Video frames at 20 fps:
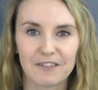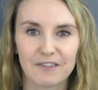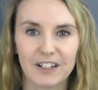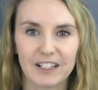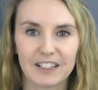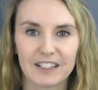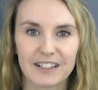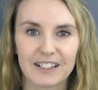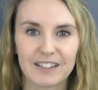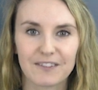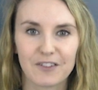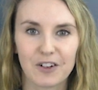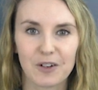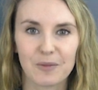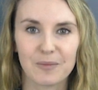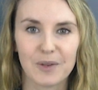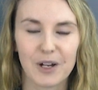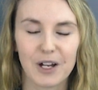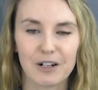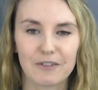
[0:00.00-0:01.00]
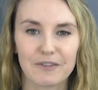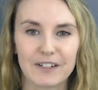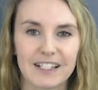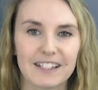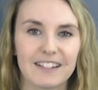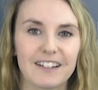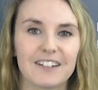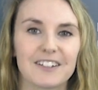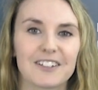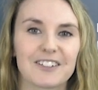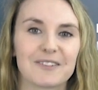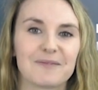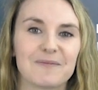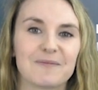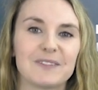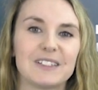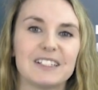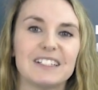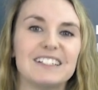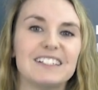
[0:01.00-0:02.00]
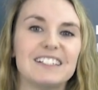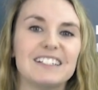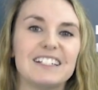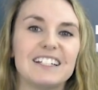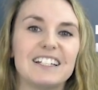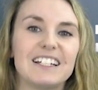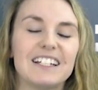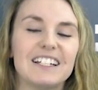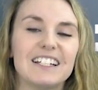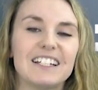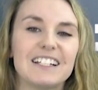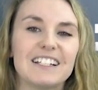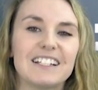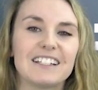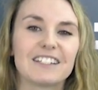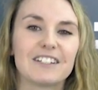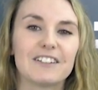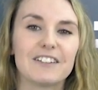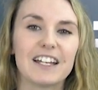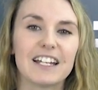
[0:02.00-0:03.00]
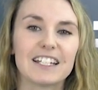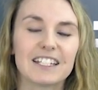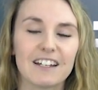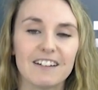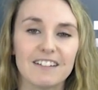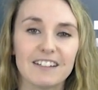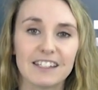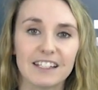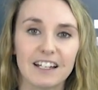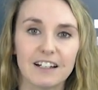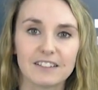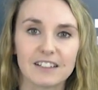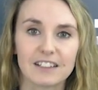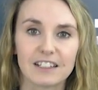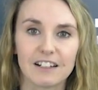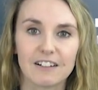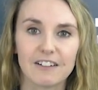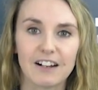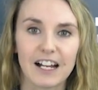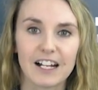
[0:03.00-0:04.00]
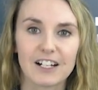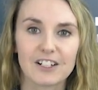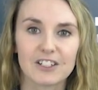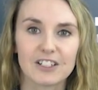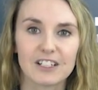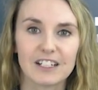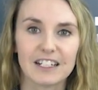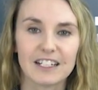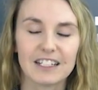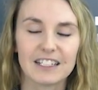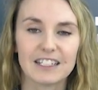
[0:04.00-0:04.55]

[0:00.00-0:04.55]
findings from her research. So it turns out that there are actually